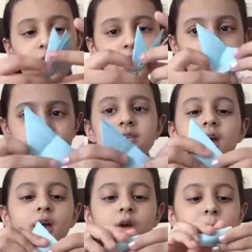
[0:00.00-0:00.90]
make
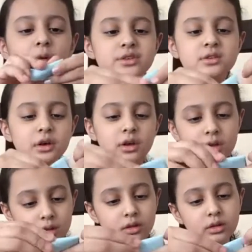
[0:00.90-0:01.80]

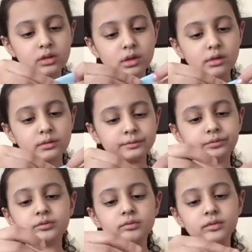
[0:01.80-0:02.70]
sure that
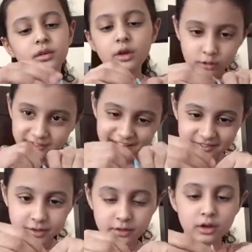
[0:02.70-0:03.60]
there is one side which
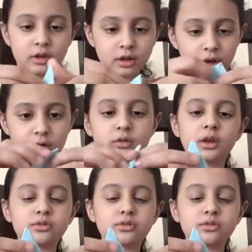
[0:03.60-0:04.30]
is opening